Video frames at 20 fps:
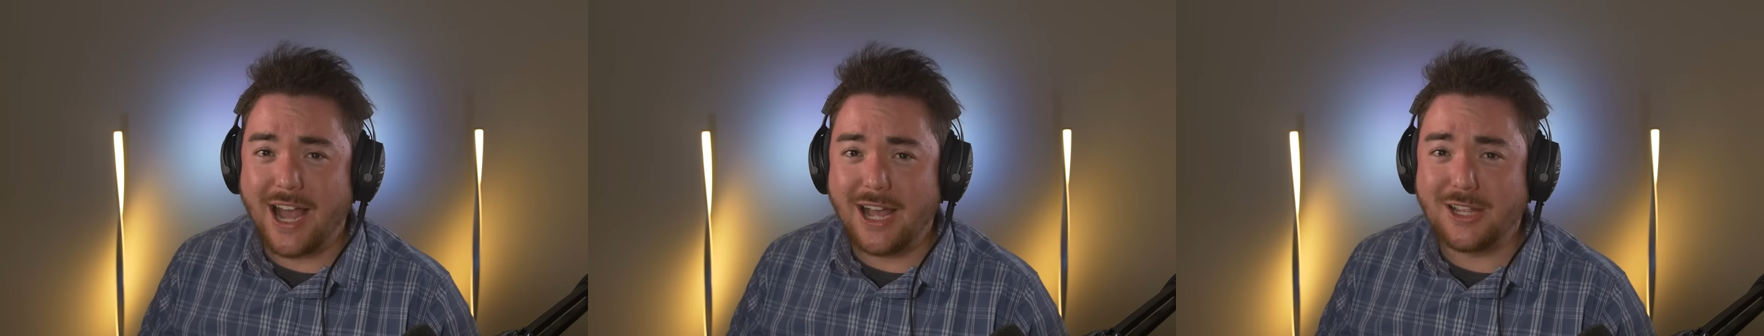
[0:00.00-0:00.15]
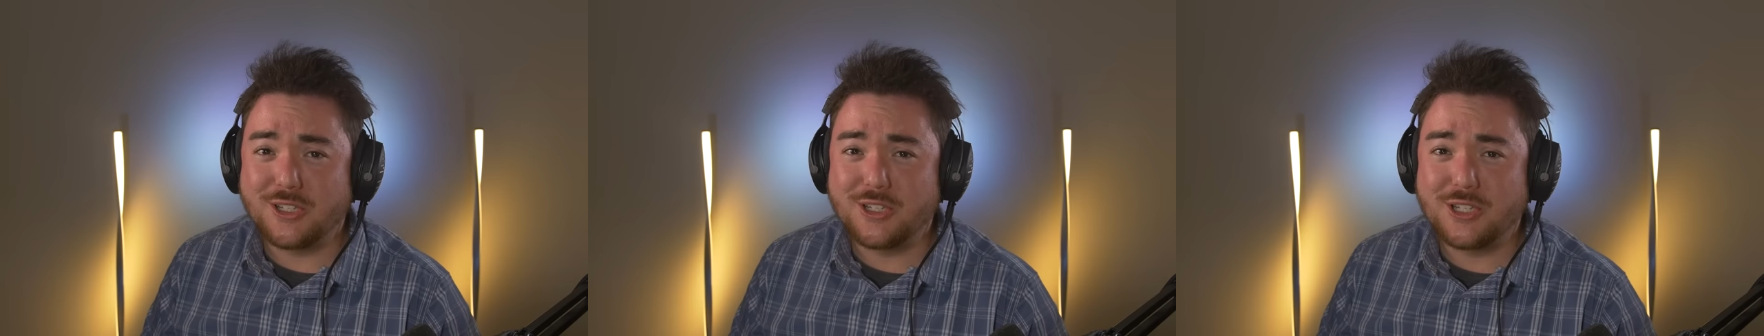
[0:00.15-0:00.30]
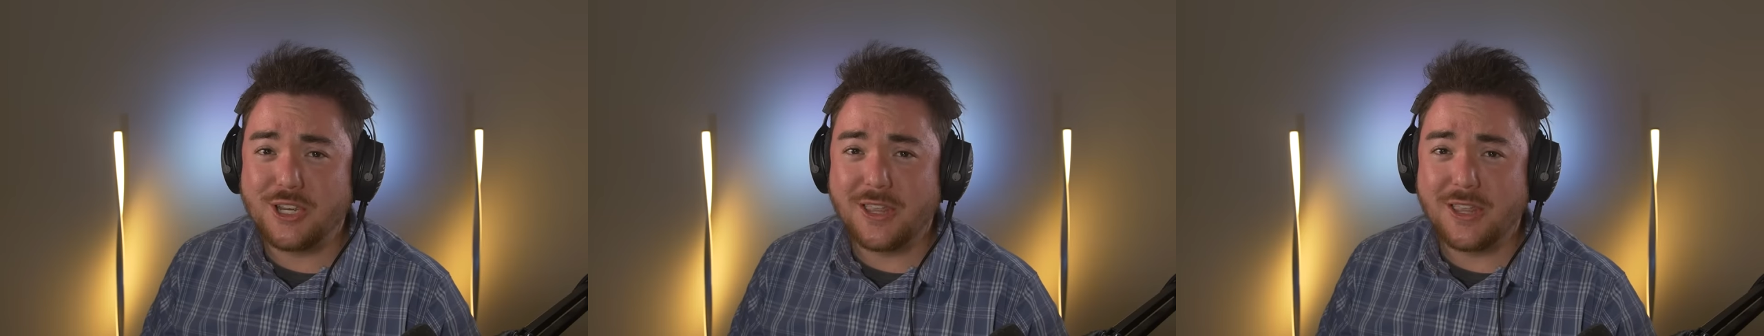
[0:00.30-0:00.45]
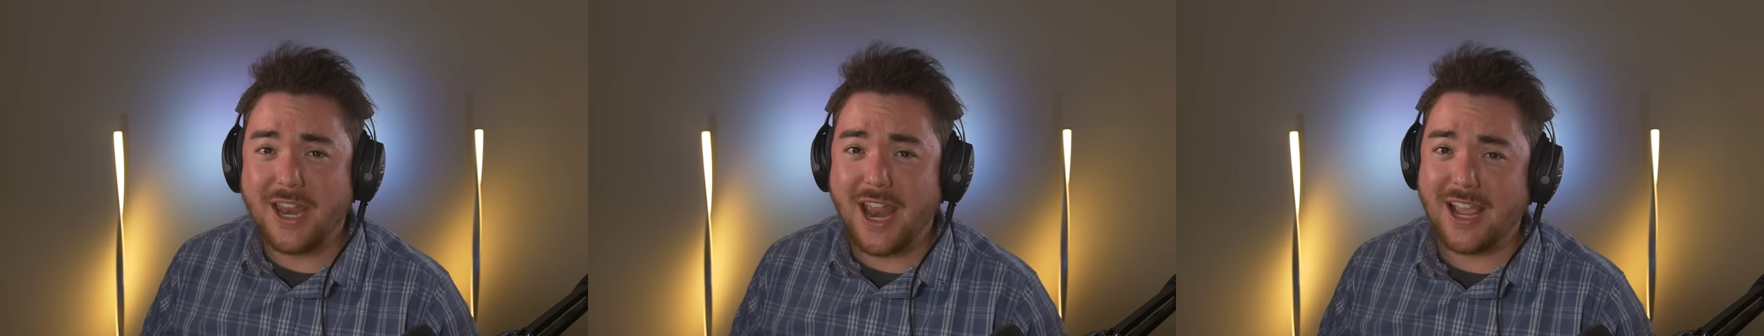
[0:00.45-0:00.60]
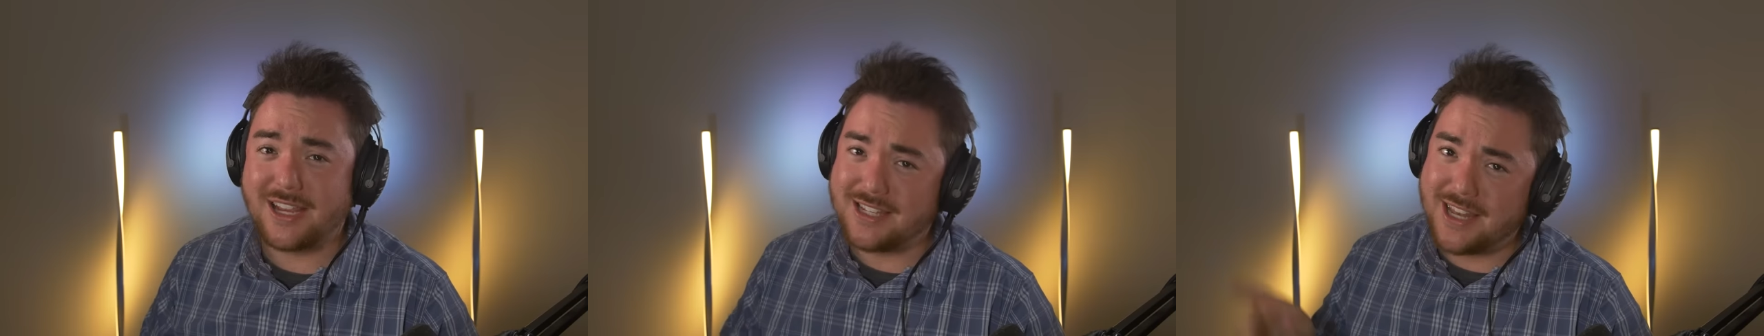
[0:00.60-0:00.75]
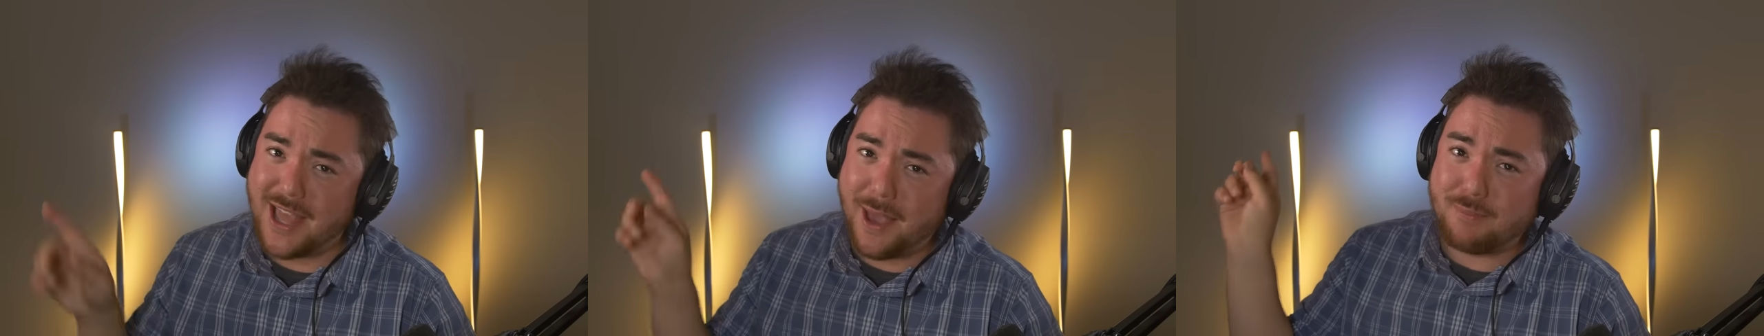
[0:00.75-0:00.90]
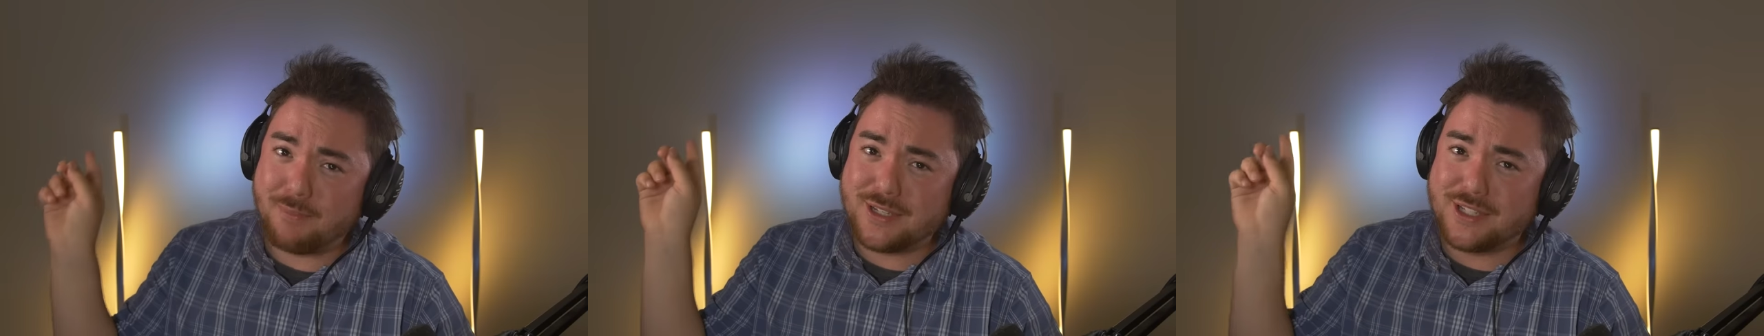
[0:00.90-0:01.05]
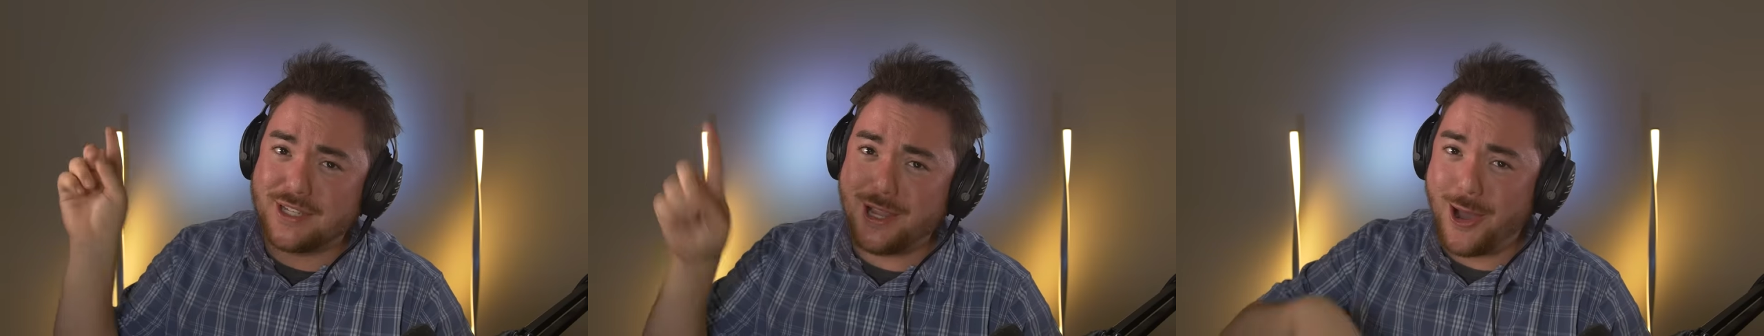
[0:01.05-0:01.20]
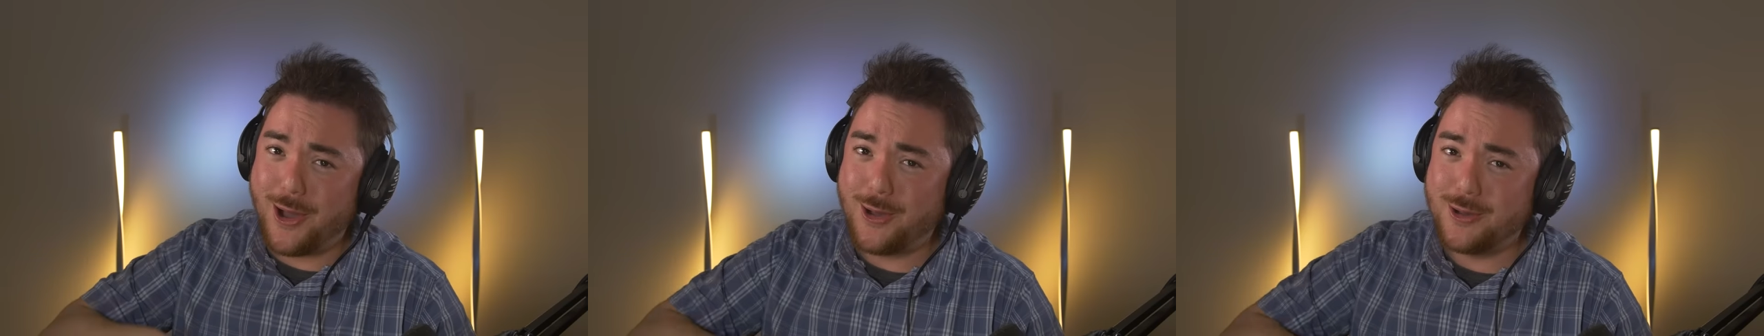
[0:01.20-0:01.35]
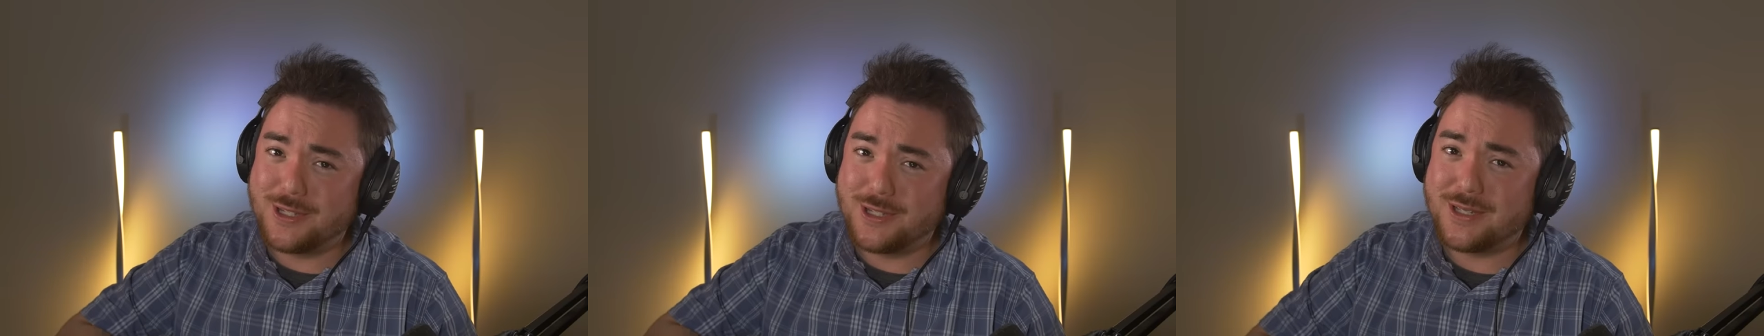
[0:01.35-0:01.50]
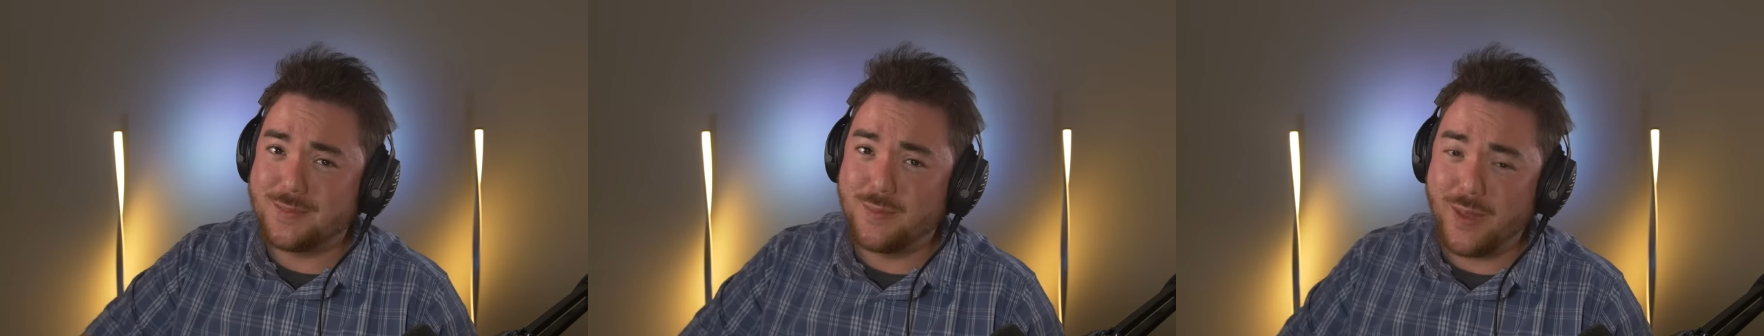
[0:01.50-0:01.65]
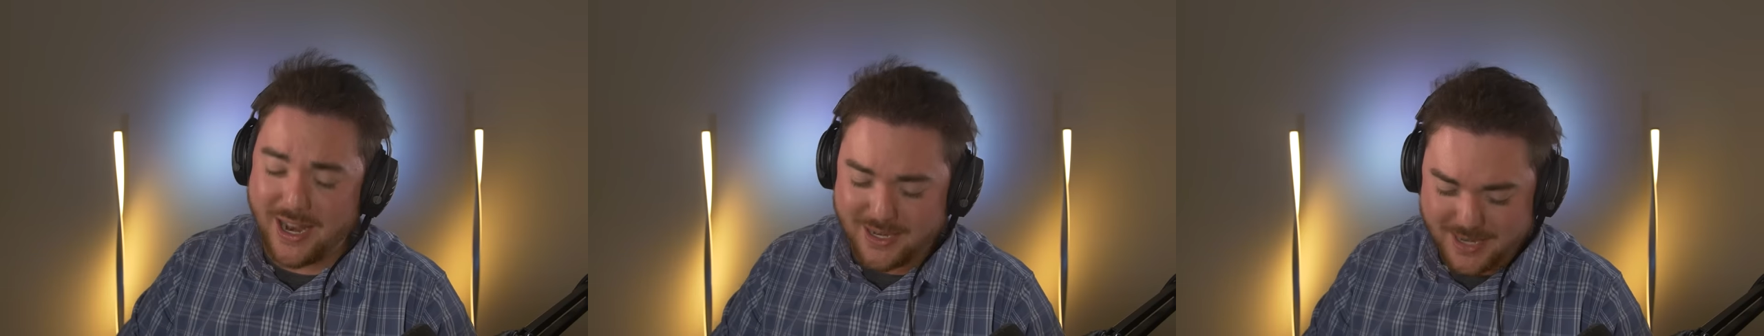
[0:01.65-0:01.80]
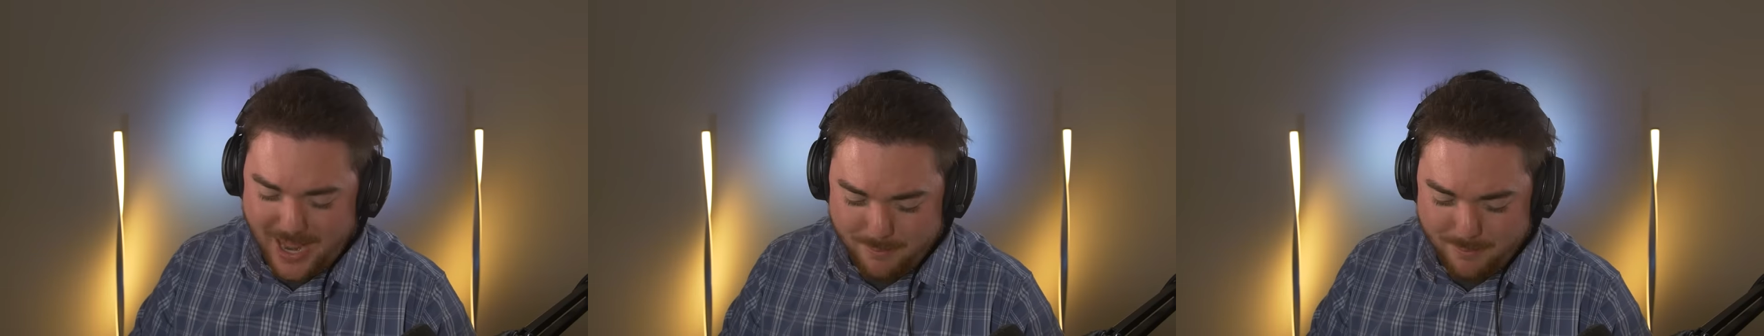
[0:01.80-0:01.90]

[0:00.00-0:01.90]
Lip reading: I'll see you in the next episodes that